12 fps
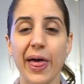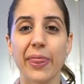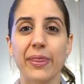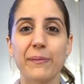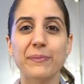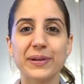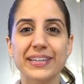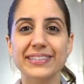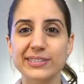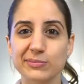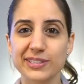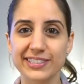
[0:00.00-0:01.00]
the
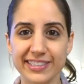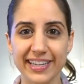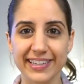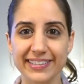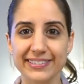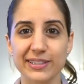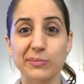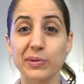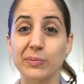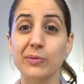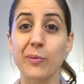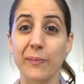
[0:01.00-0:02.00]
biggest mistakes that
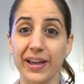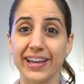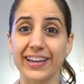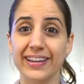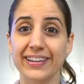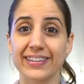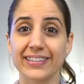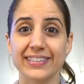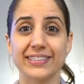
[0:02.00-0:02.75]
people make,